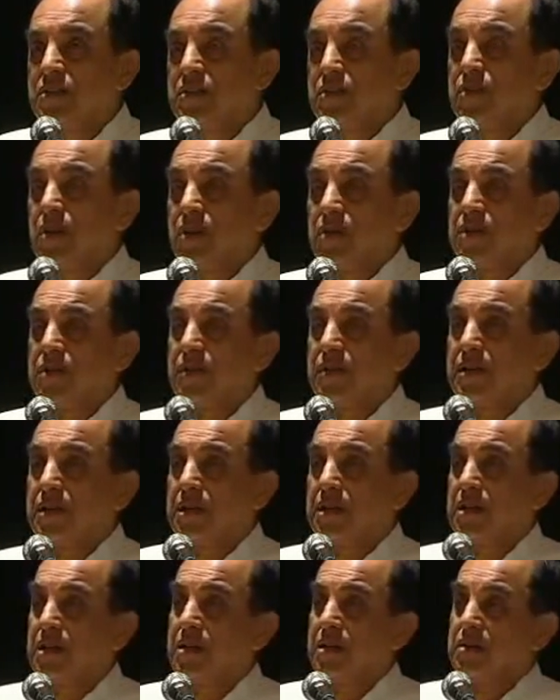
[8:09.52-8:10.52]
The daughter
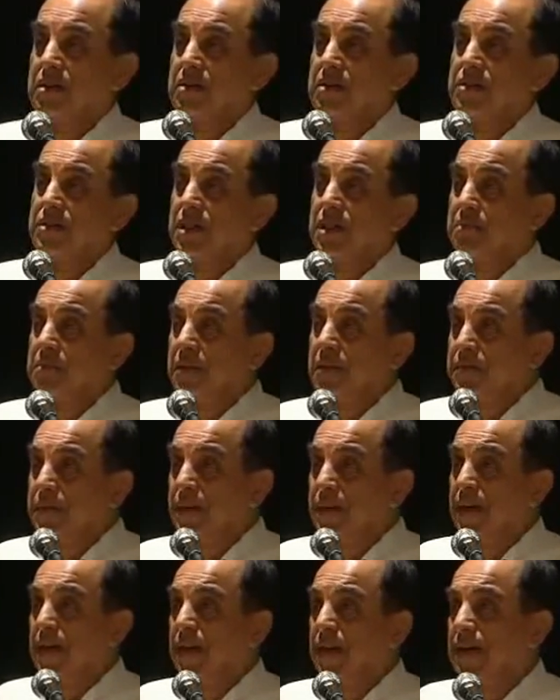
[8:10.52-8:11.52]
of drug
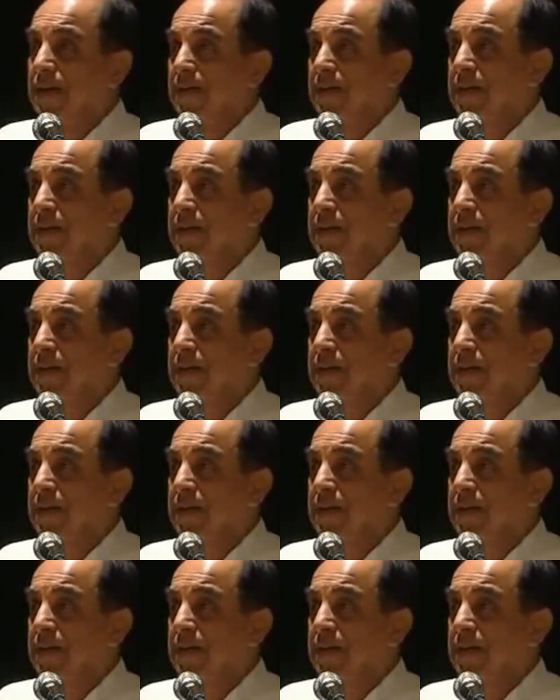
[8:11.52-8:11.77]
mafia?